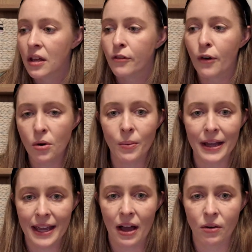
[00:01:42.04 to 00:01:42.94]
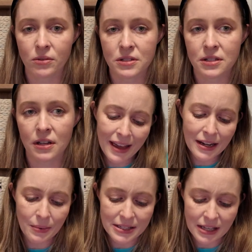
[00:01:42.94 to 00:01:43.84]
photo account.
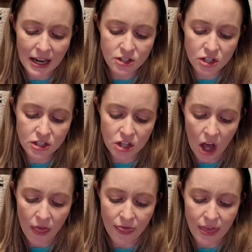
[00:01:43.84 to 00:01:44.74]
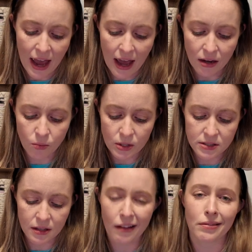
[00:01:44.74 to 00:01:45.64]
Anyways, I just thought that
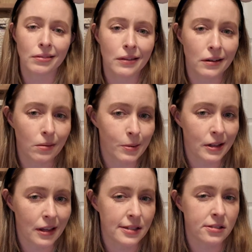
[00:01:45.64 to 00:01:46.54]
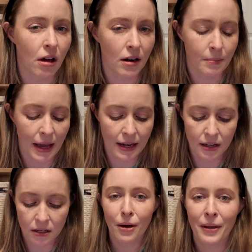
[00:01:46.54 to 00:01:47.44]
was a little bit less automatic.
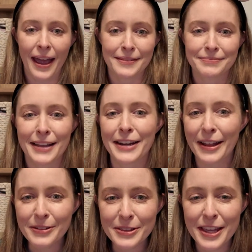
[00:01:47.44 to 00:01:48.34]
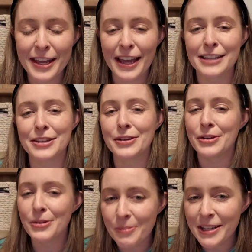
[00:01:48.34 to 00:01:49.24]
Okay, another thing as a
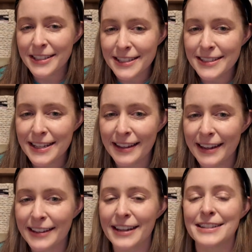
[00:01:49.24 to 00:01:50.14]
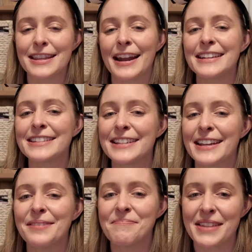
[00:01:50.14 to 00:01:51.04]
newbie to Disneyland is that I
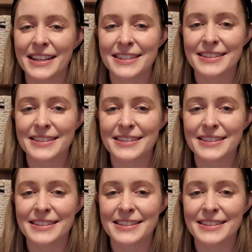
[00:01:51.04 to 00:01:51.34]
did miss